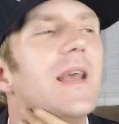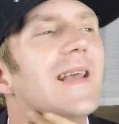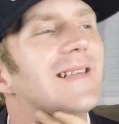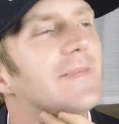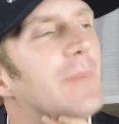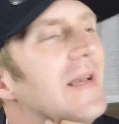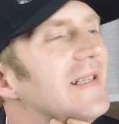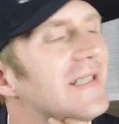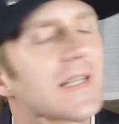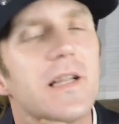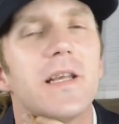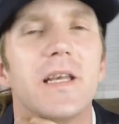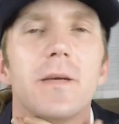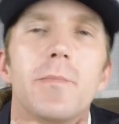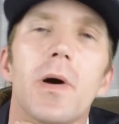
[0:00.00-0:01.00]
It's
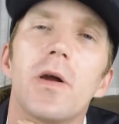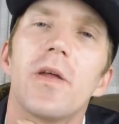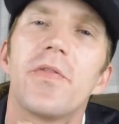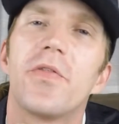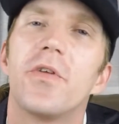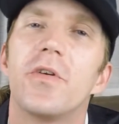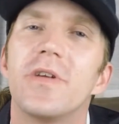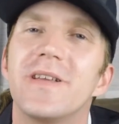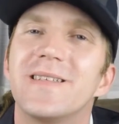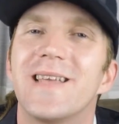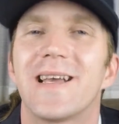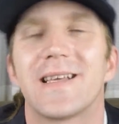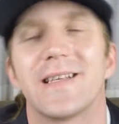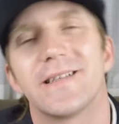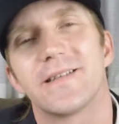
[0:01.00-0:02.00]
basically about a
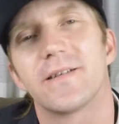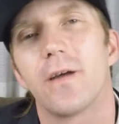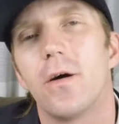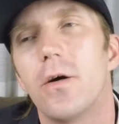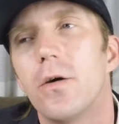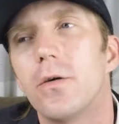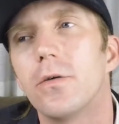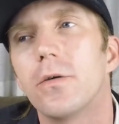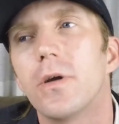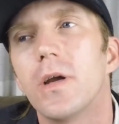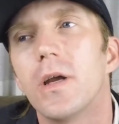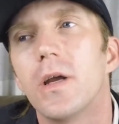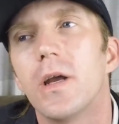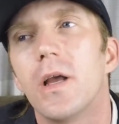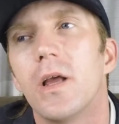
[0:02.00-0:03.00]
30-second song
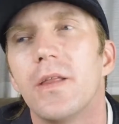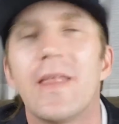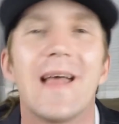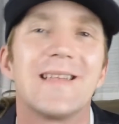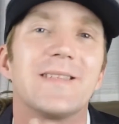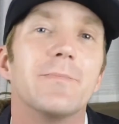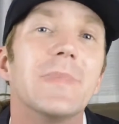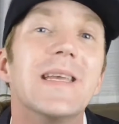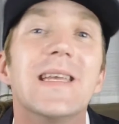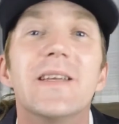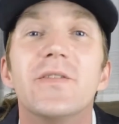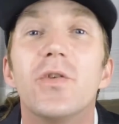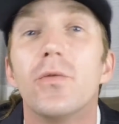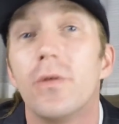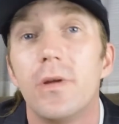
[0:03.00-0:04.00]
that's me
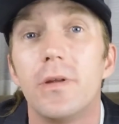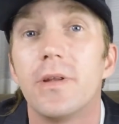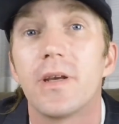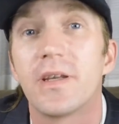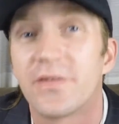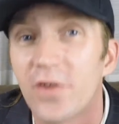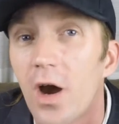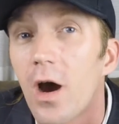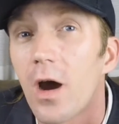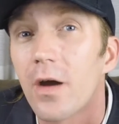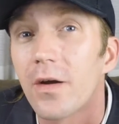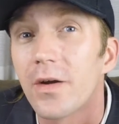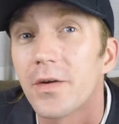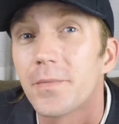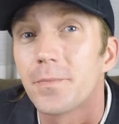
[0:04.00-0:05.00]
tuning the guitar.
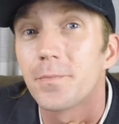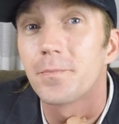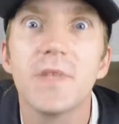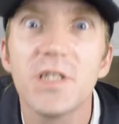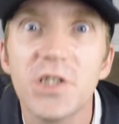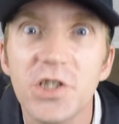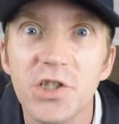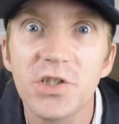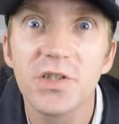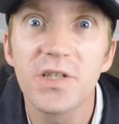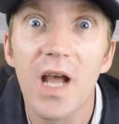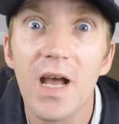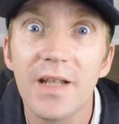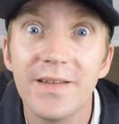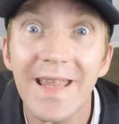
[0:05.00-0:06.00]

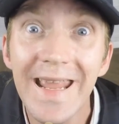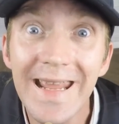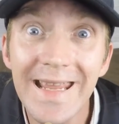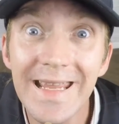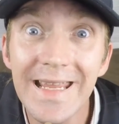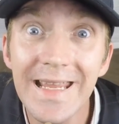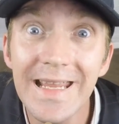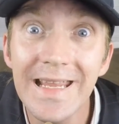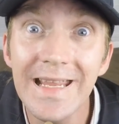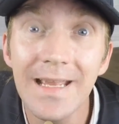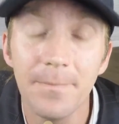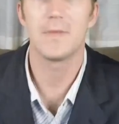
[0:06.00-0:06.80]
Da-ding!